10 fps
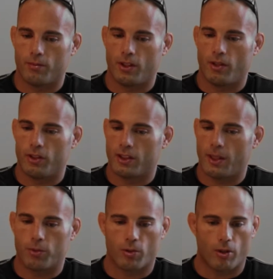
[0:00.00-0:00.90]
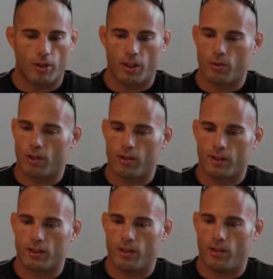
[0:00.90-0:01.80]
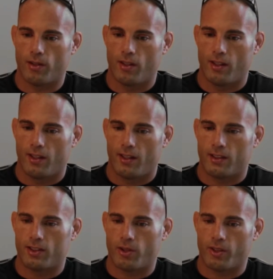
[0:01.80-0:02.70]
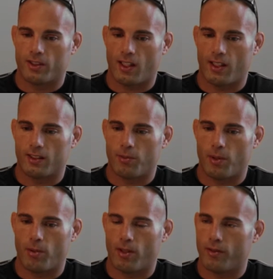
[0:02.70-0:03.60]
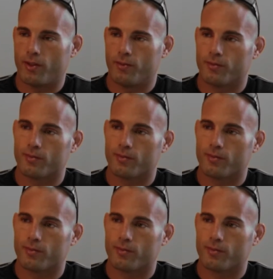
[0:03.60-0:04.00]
It just keeps growing and growing, so it's so exciting to be a part of it.